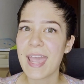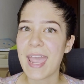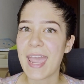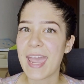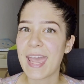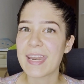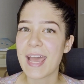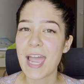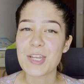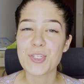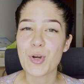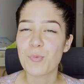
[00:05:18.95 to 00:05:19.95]
and I
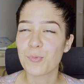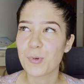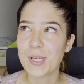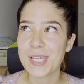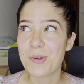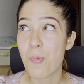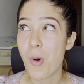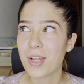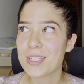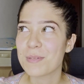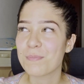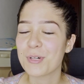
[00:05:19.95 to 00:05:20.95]
don't really
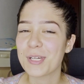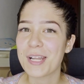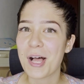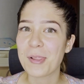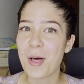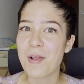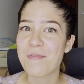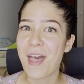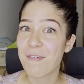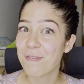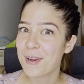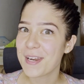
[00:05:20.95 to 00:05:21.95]
want to put a lot of
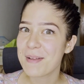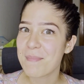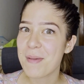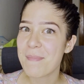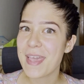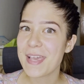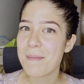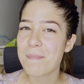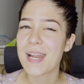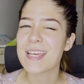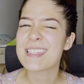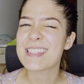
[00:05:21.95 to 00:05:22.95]
effort in my makeup,
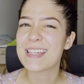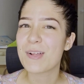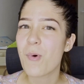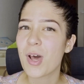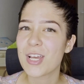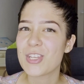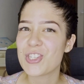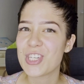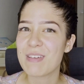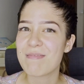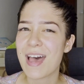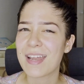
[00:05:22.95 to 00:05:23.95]
but I still want to
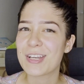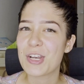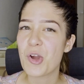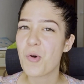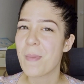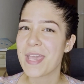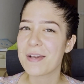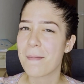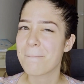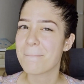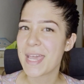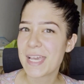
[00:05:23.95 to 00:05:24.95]
achieve that no makeup
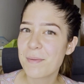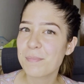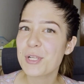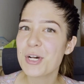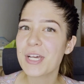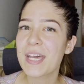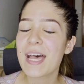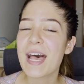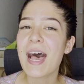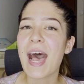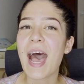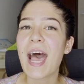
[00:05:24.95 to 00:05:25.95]
look,
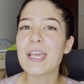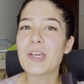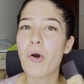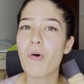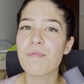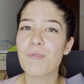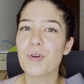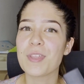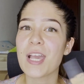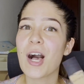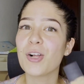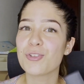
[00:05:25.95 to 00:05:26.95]
I go for
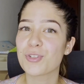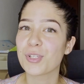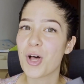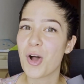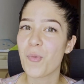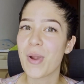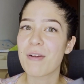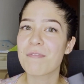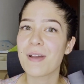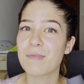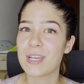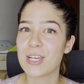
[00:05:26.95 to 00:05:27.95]
the Ultra Longwear
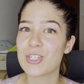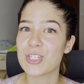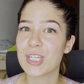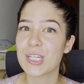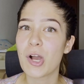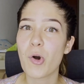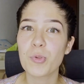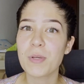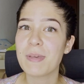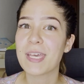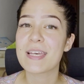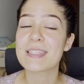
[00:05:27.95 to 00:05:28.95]
Foundation, only
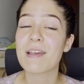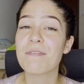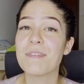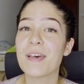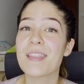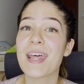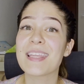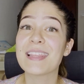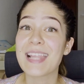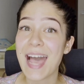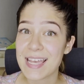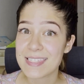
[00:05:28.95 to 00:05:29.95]
because I feel that it
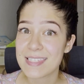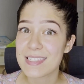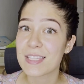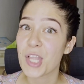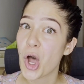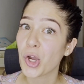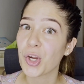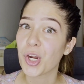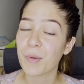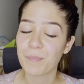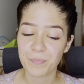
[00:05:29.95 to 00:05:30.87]
lasts longer.